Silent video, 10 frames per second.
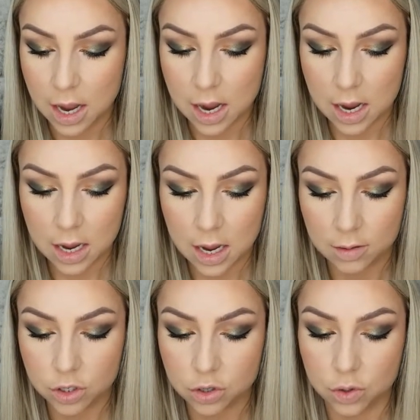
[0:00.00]
I
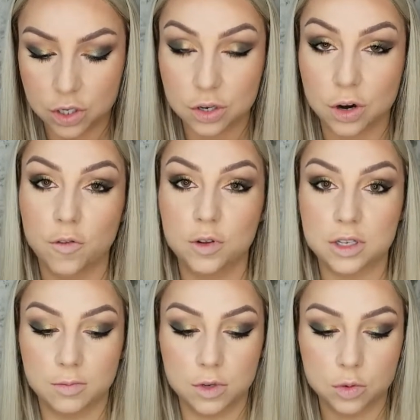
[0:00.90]
am just going to start off with
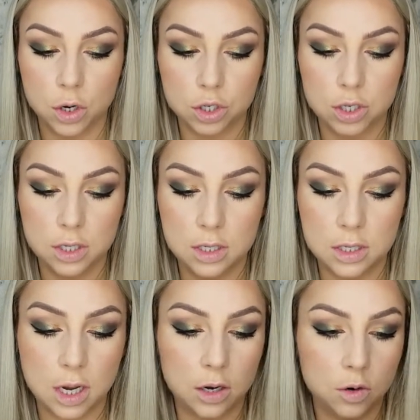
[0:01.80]
some
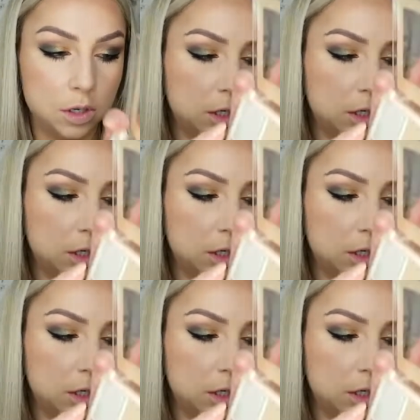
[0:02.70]
swatches. I'm going